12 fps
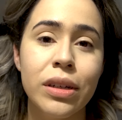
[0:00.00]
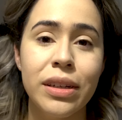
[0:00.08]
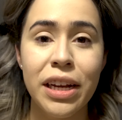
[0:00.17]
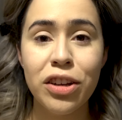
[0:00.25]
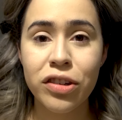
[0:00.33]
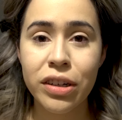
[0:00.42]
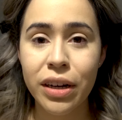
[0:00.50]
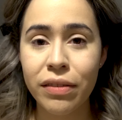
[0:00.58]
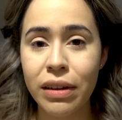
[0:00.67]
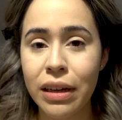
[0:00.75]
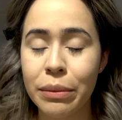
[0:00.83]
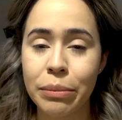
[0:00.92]
nature of
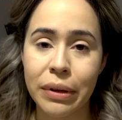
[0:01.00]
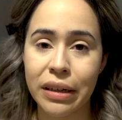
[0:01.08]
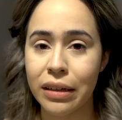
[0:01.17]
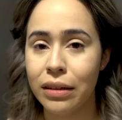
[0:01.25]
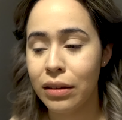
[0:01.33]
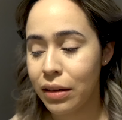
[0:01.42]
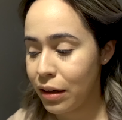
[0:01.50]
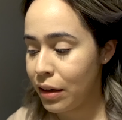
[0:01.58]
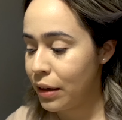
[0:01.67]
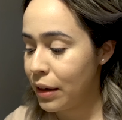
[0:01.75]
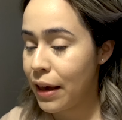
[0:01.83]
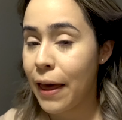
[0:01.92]
it, but
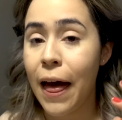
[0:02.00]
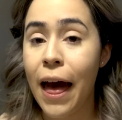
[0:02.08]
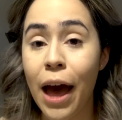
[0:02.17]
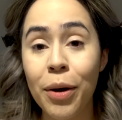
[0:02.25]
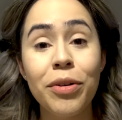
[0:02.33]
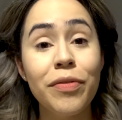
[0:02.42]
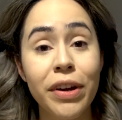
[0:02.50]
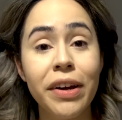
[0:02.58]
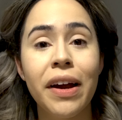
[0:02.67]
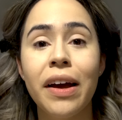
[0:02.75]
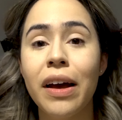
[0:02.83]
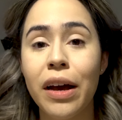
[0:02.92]
I will
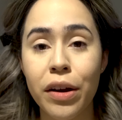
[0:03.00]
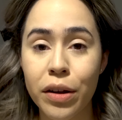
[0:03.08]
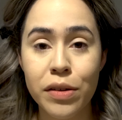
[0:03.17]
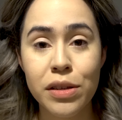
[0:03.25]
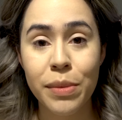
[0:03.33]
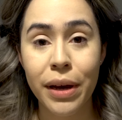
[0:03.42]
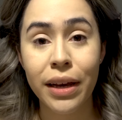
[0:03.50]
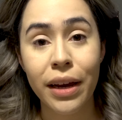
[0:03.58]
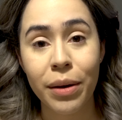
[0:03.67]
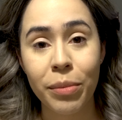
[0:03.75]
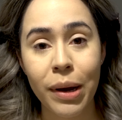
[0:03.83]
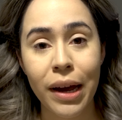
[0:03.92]
figure out how to use my
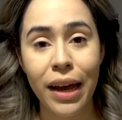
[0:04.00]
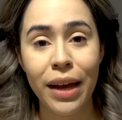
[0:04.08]
camera